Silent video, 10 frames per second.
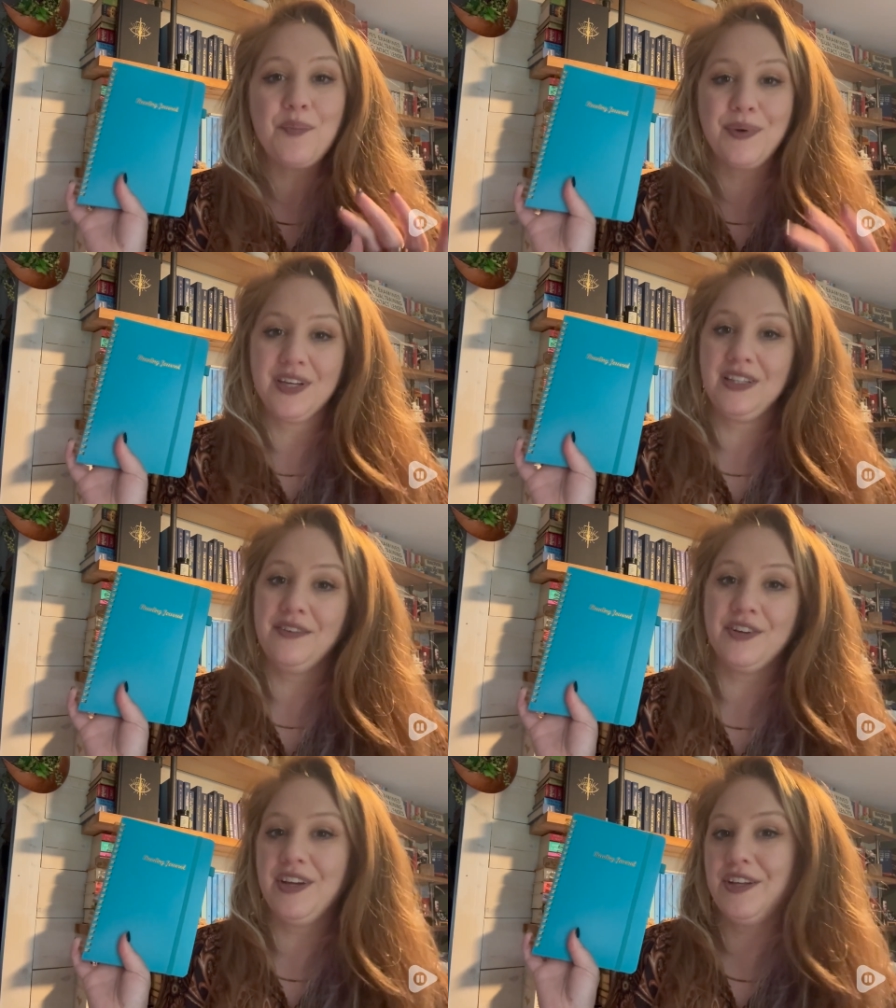book
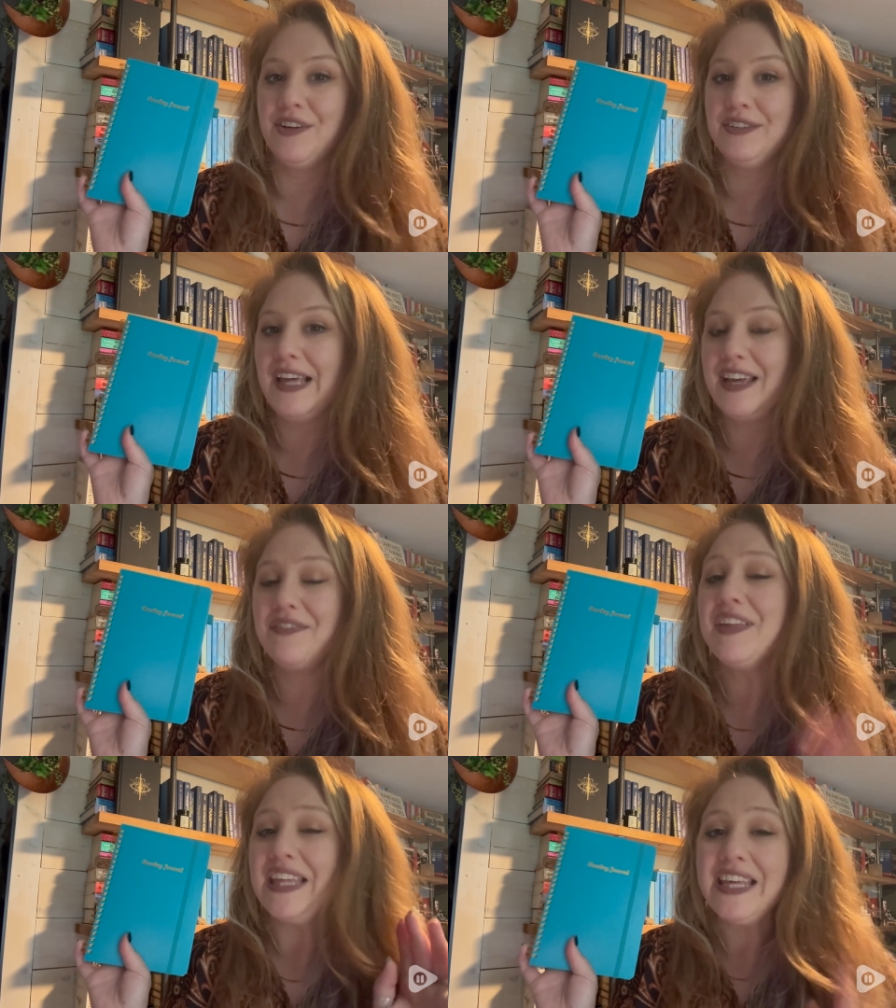lover in your life,
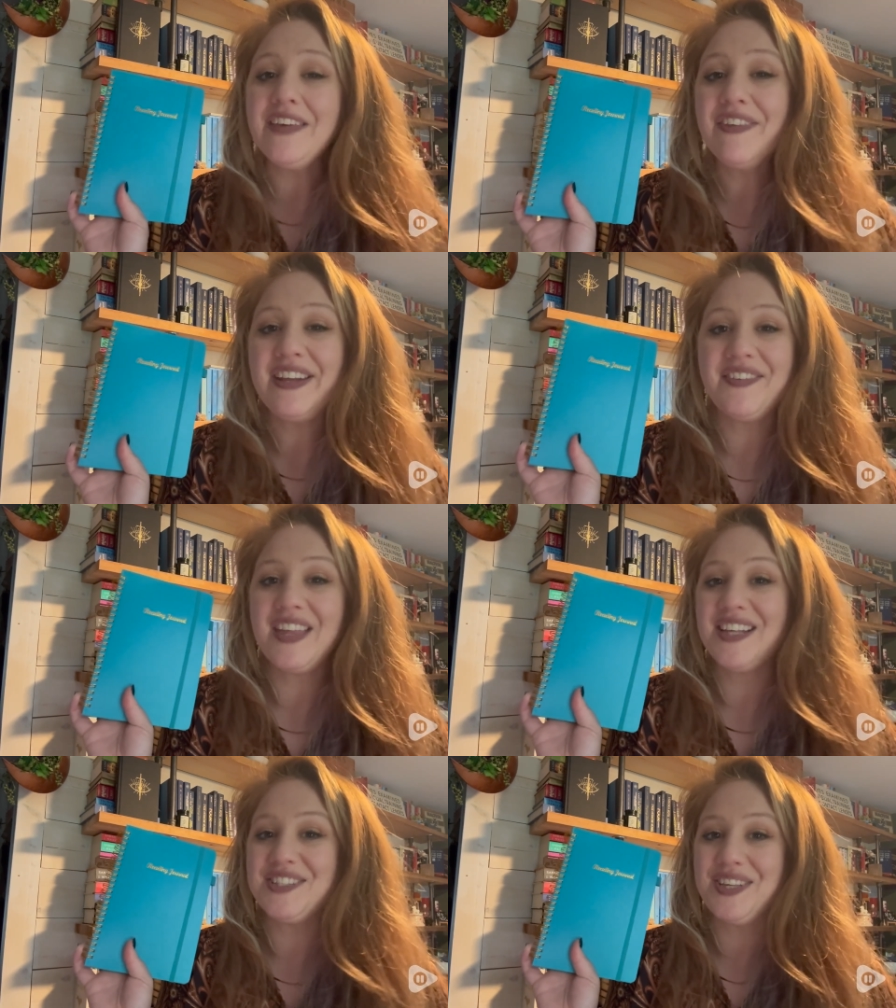even if
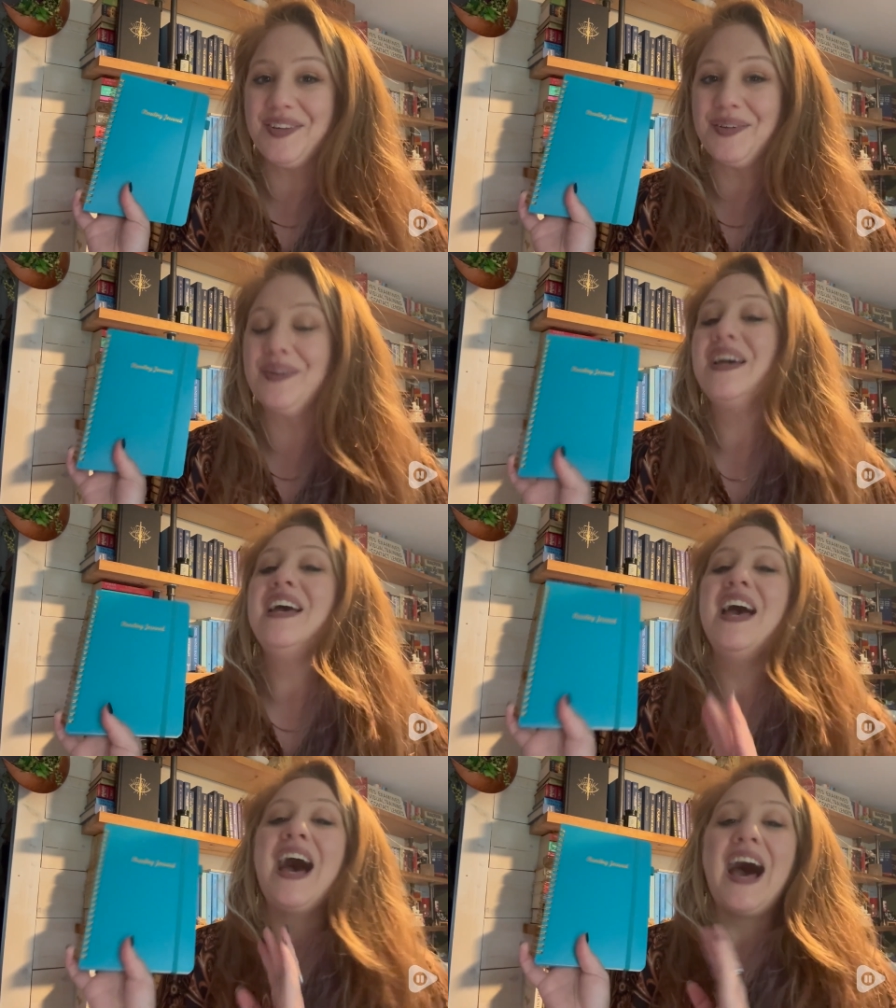that's you.
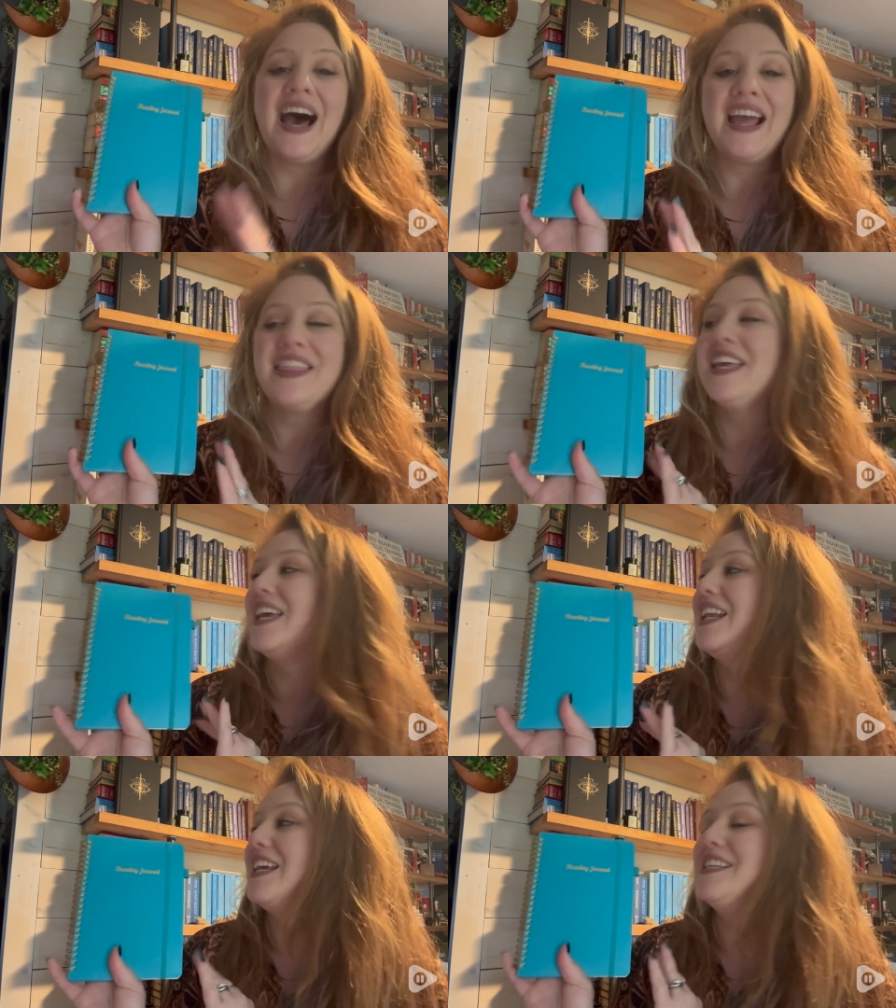I think
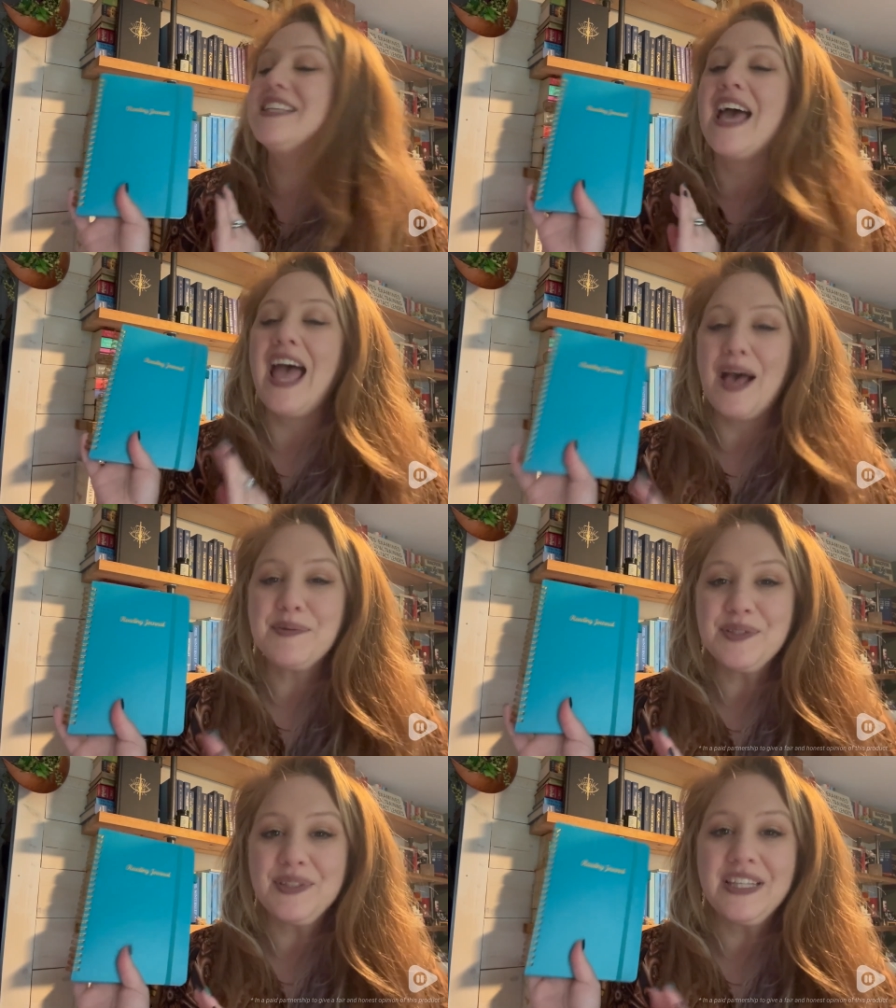it is
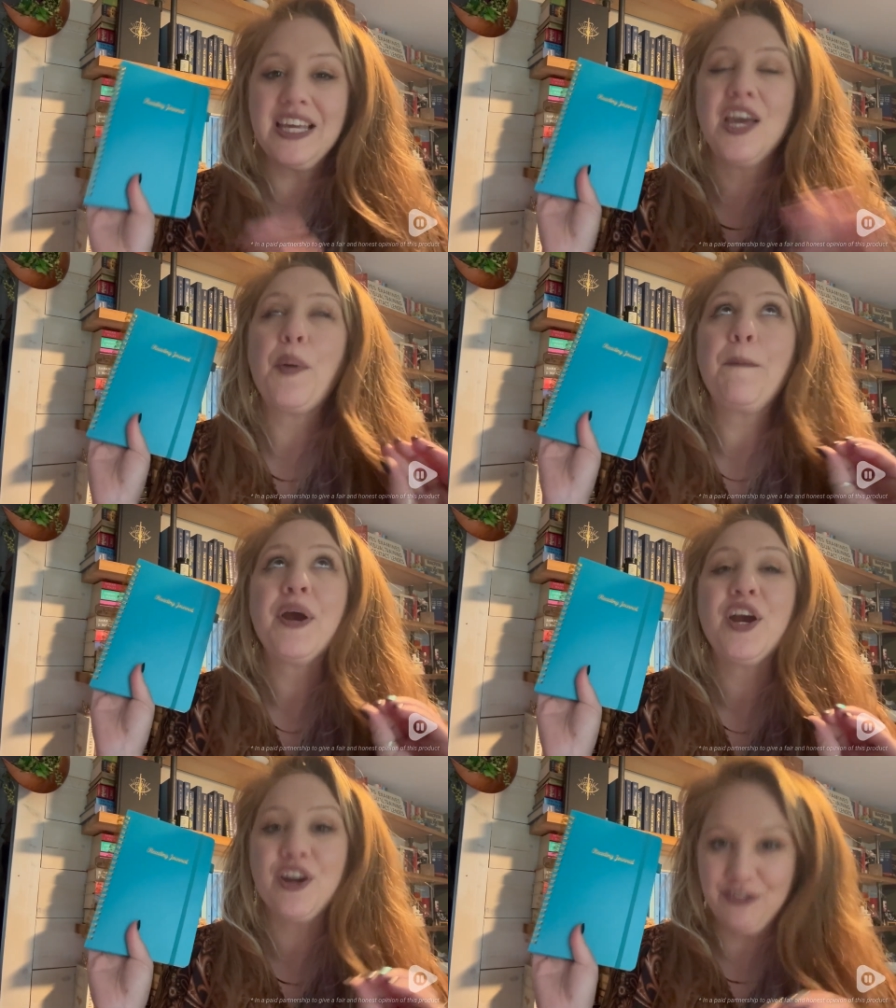absolutely
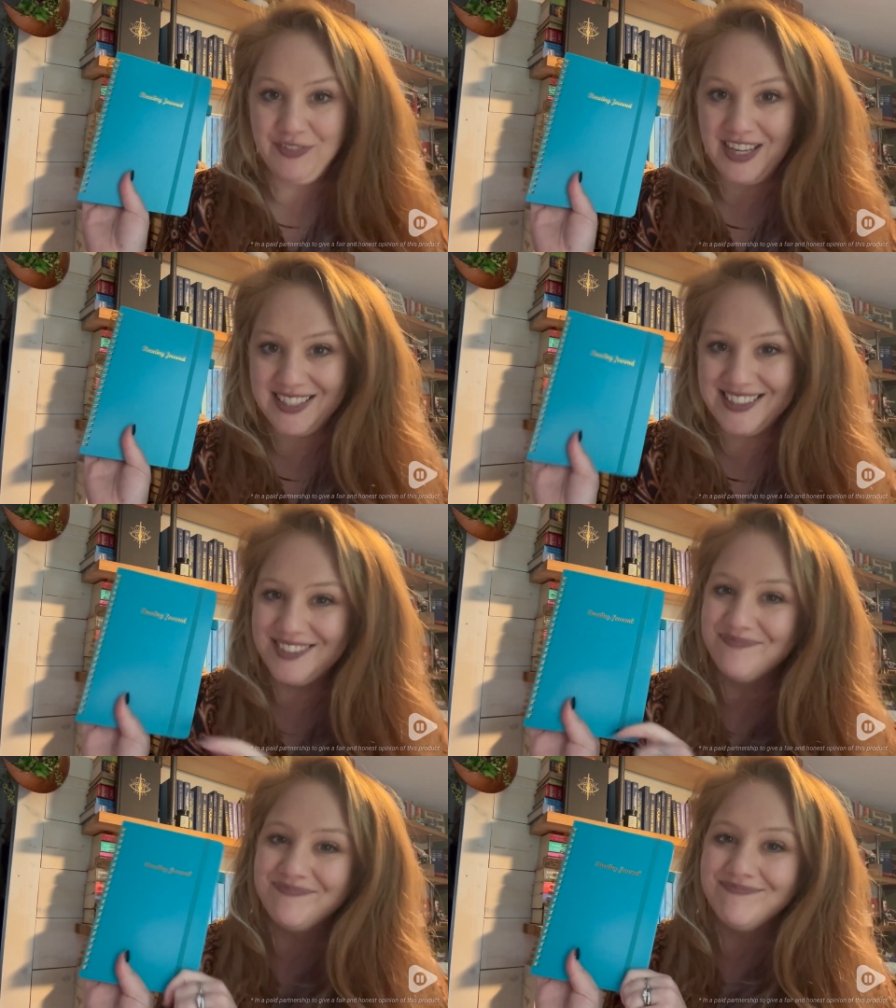perfect.
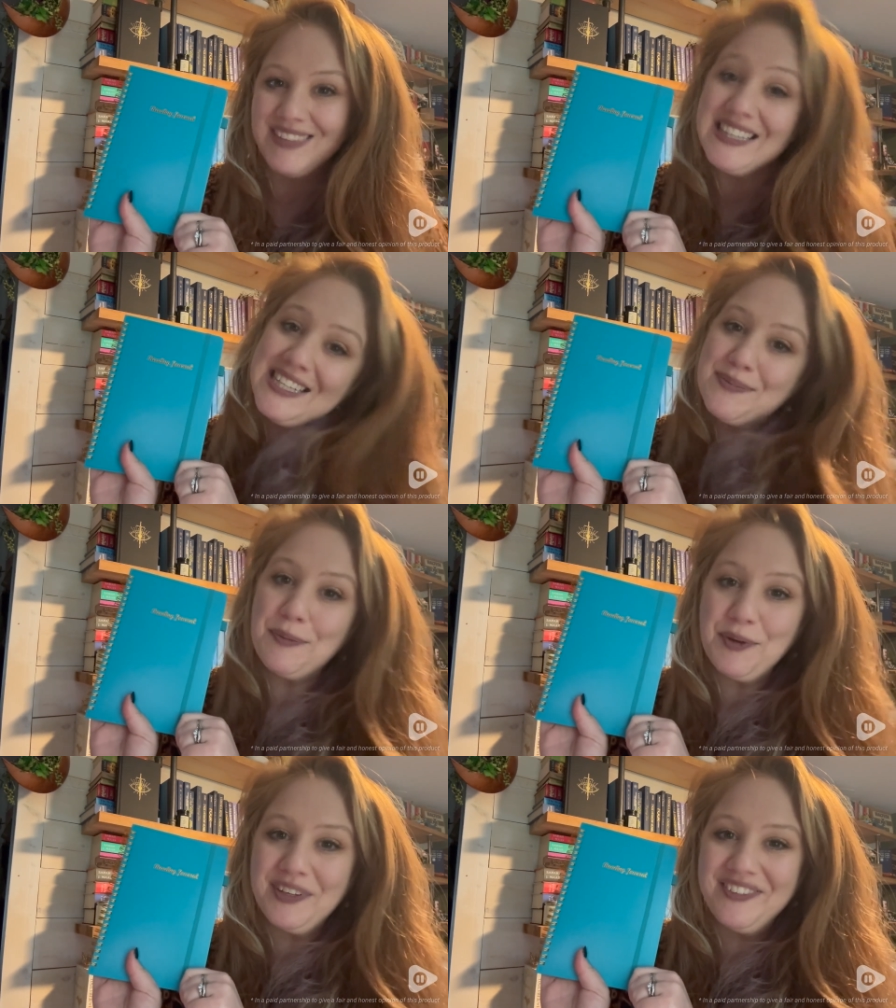And that's my
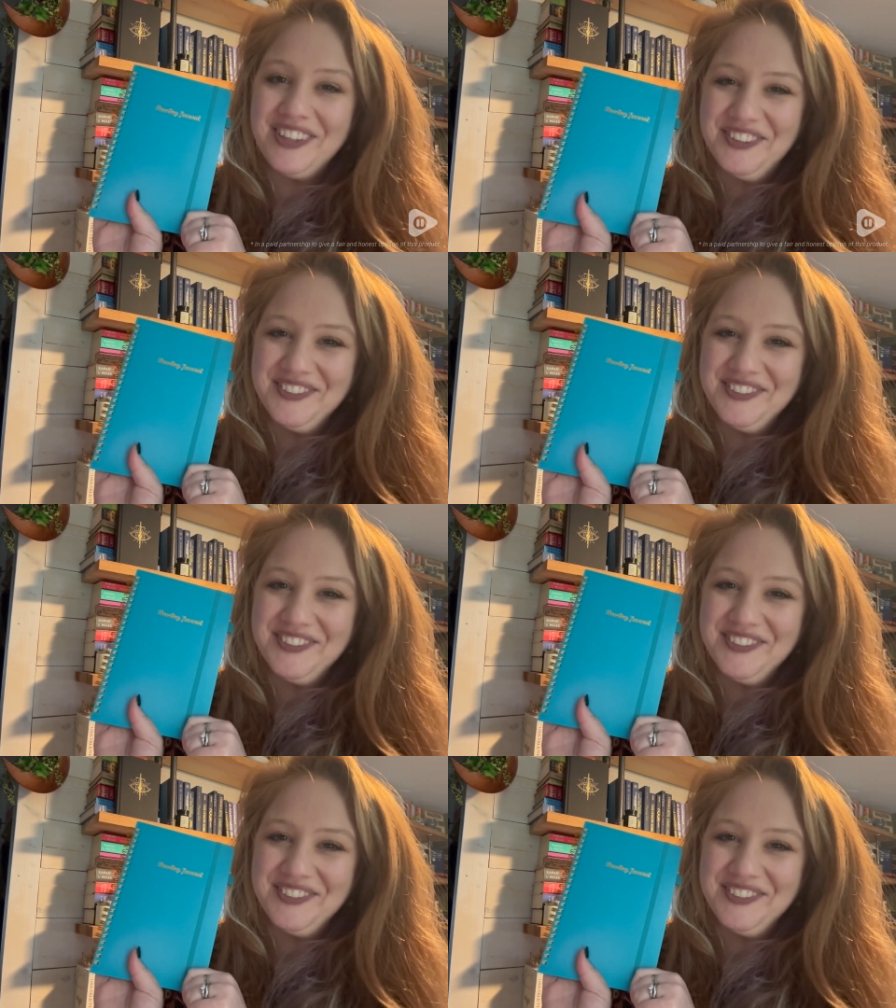point of view.